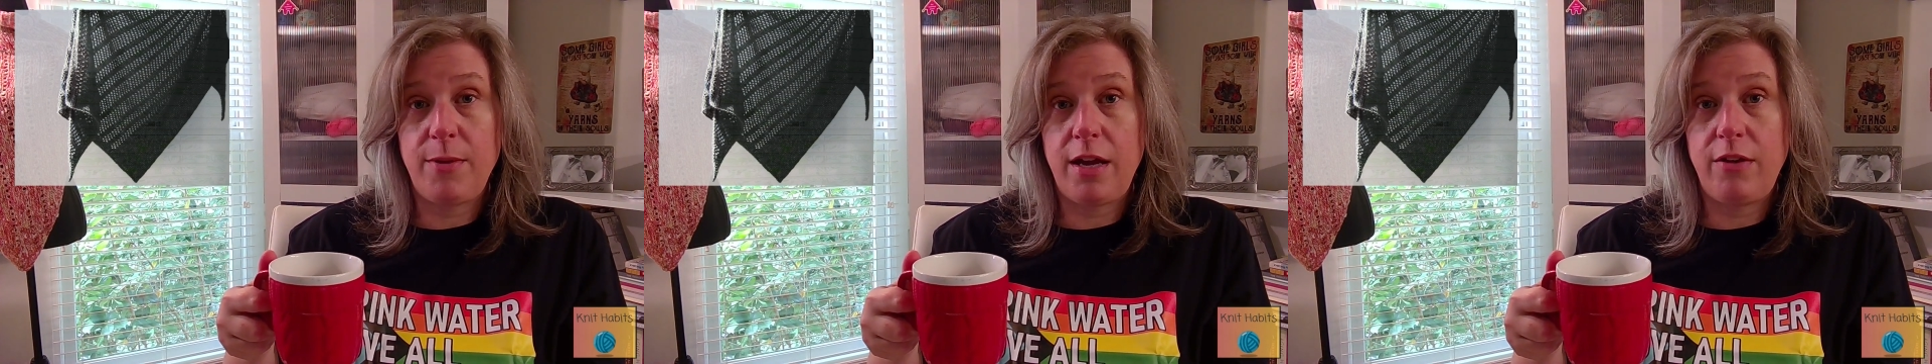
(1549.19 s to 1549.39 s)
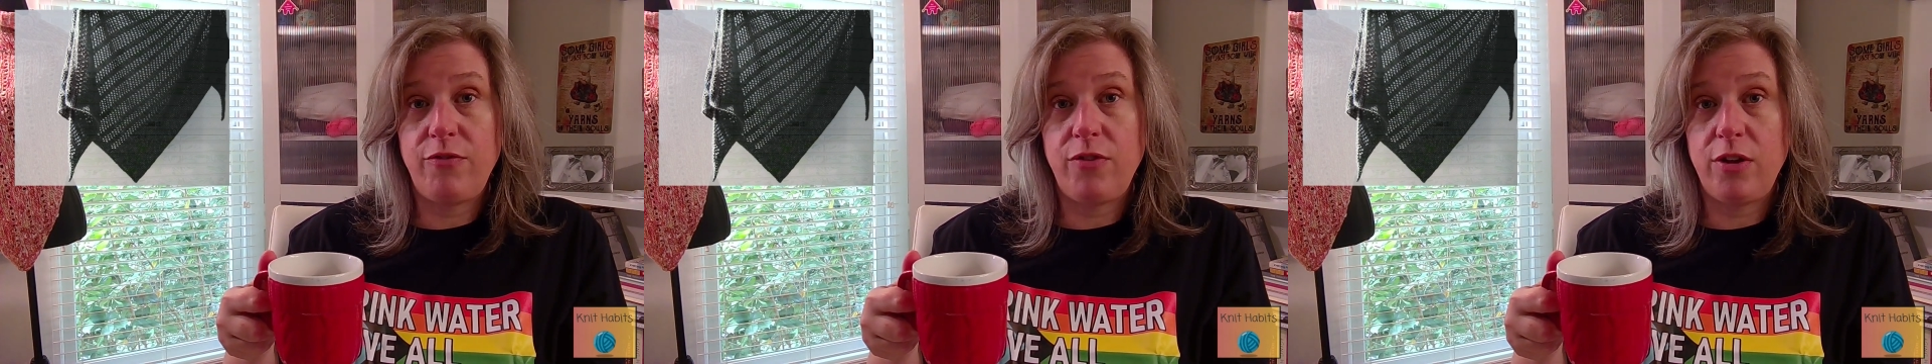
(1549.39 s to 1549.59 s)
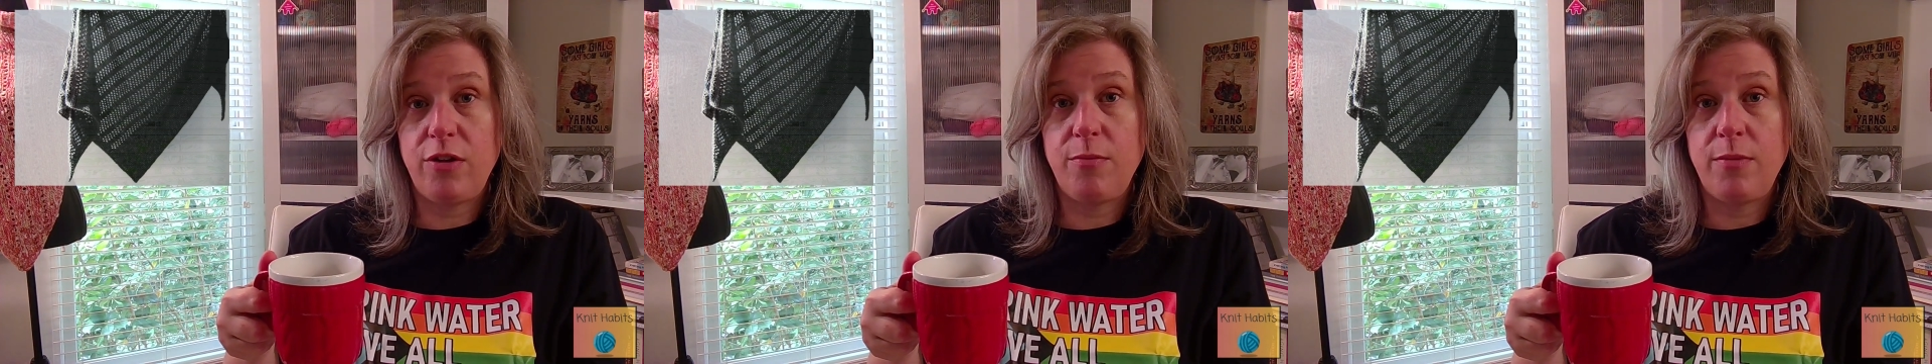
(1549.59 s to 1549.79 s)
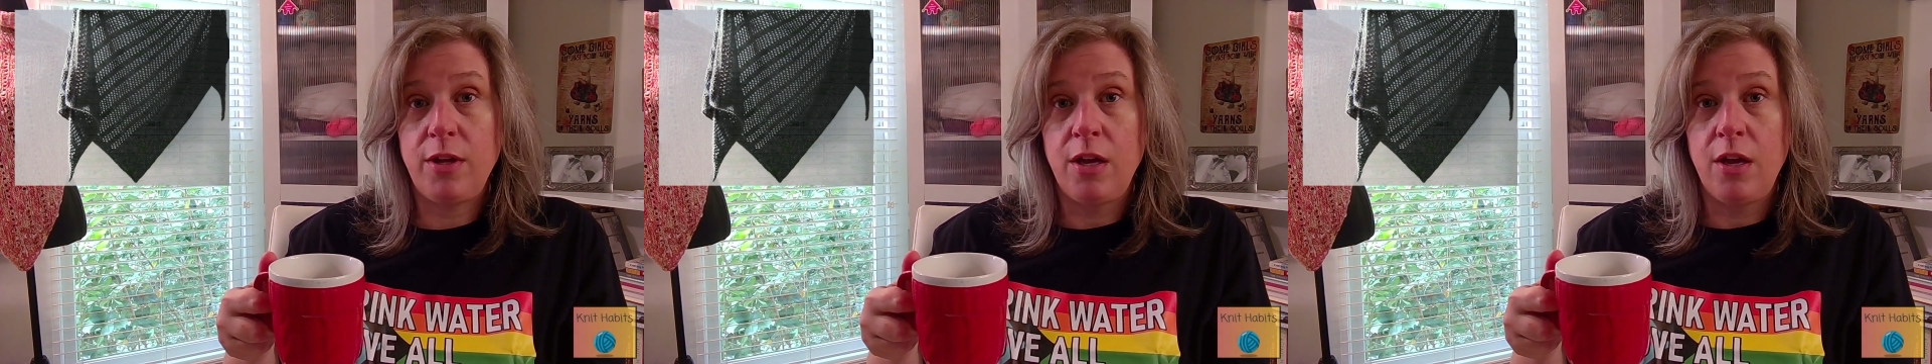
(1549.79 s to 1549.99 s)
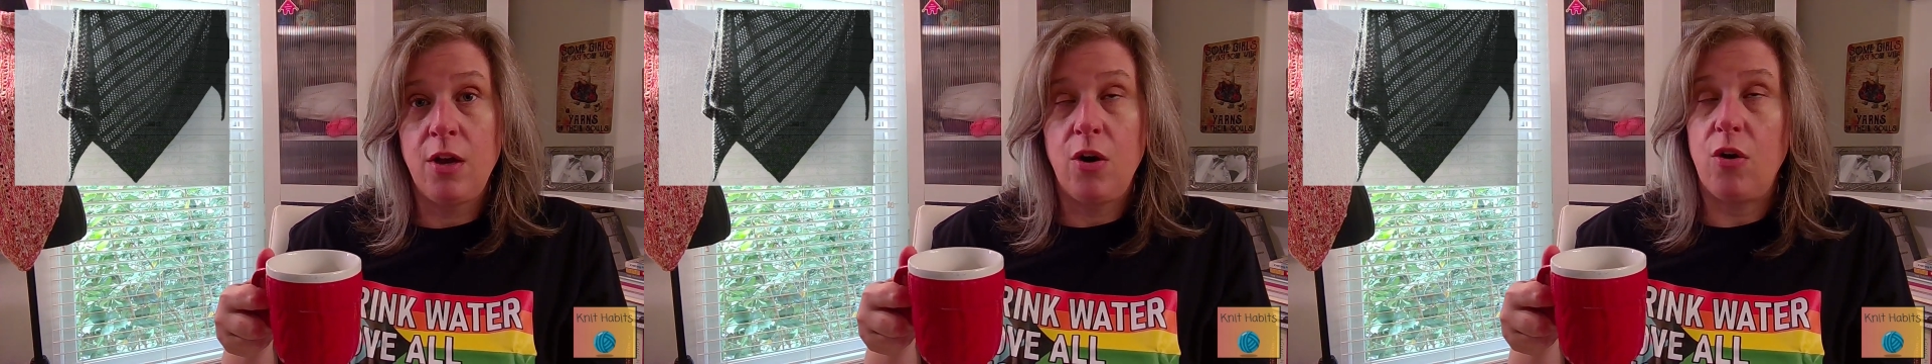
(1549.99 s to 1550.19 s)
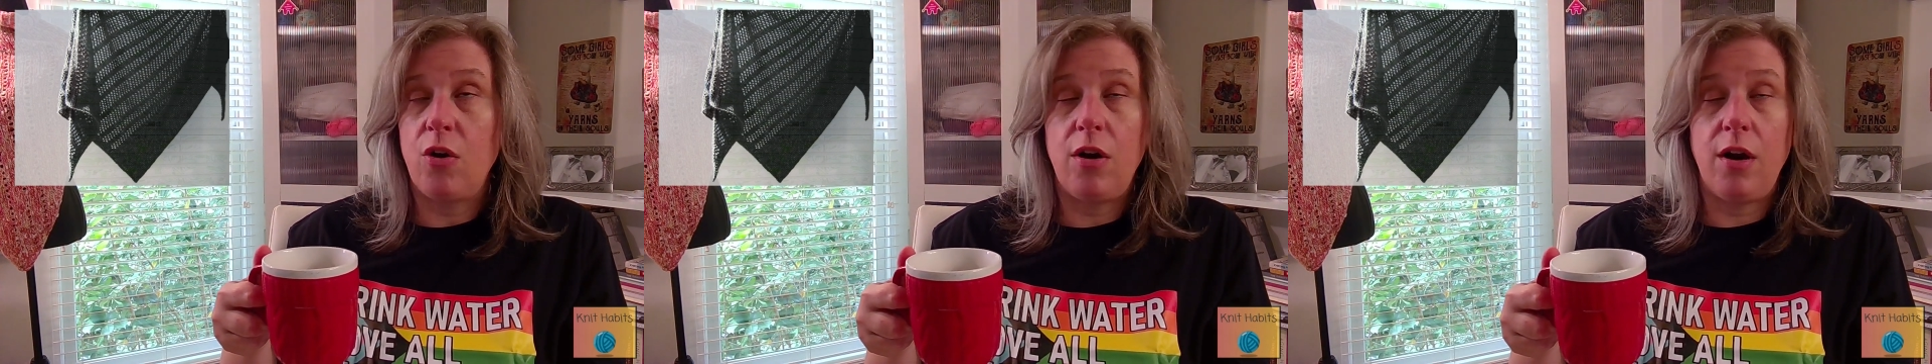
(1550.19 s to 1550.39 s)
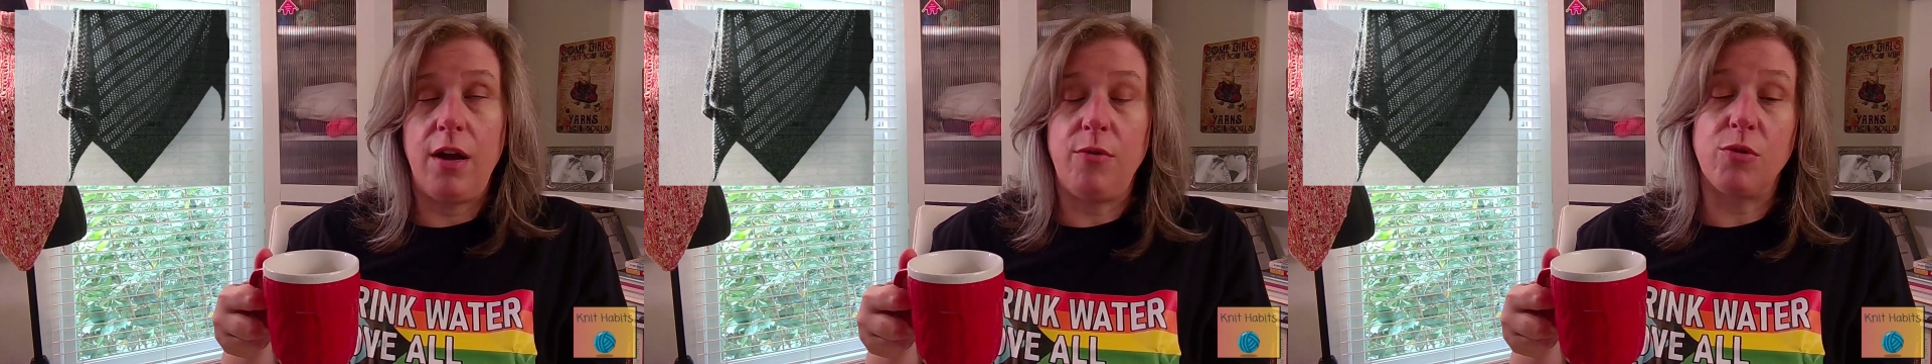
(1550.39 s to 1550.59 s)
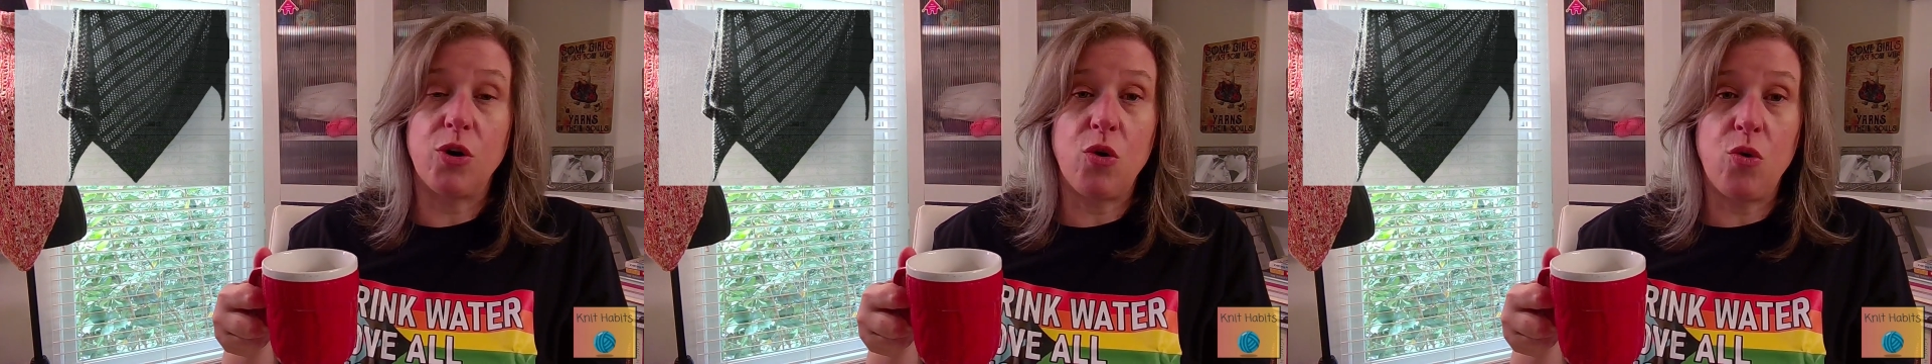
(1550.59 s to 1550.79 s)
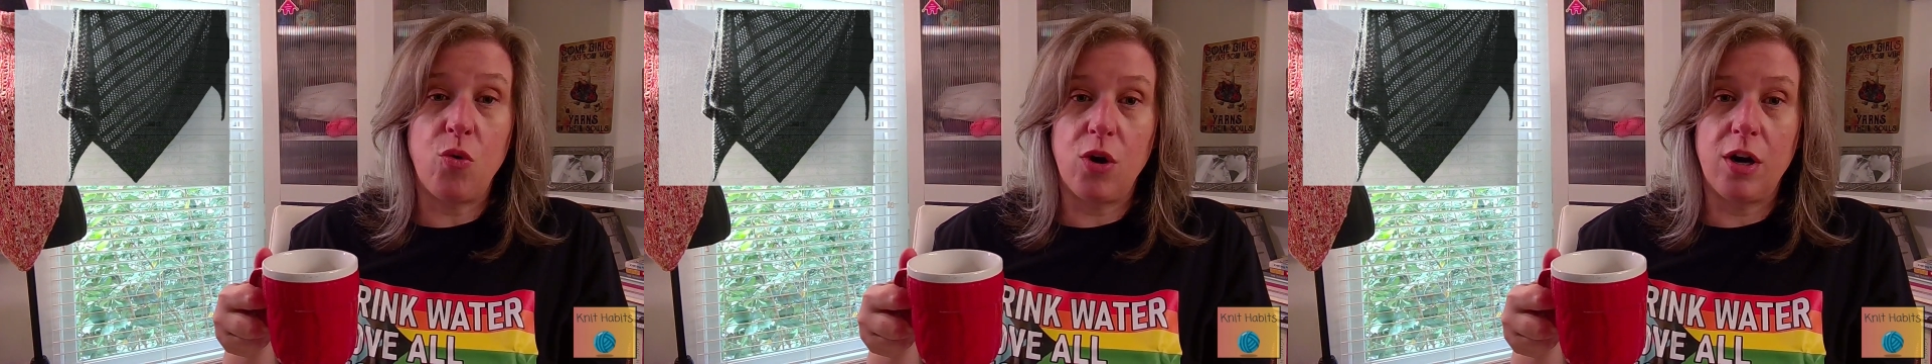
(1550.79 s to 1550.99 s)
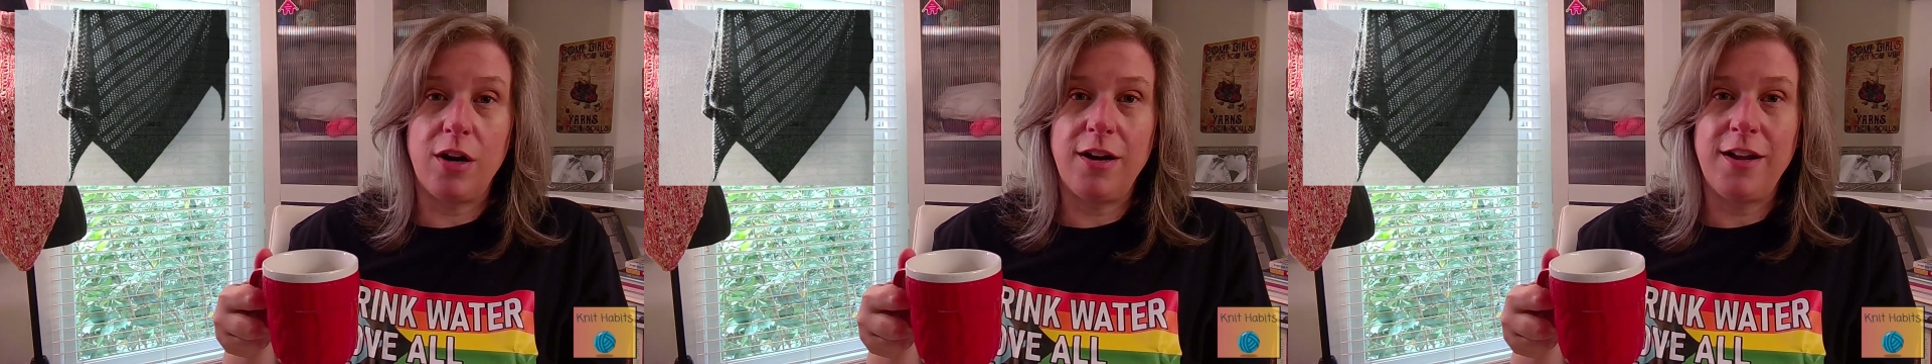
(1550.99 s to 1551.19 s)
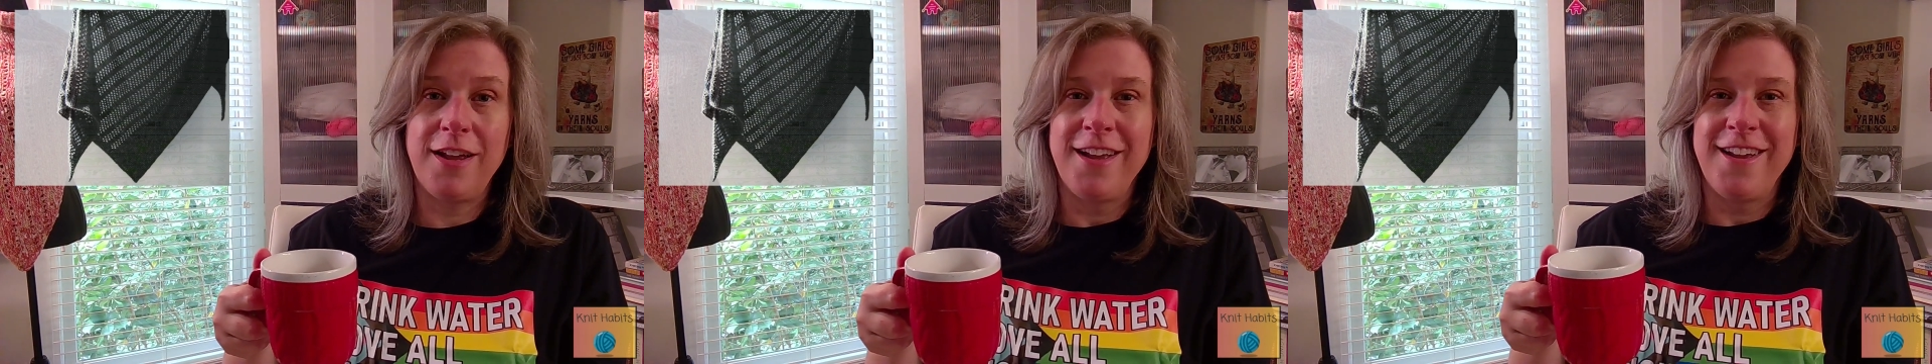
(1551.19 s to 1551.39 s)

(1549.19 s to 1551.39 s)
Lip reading: I film or I record,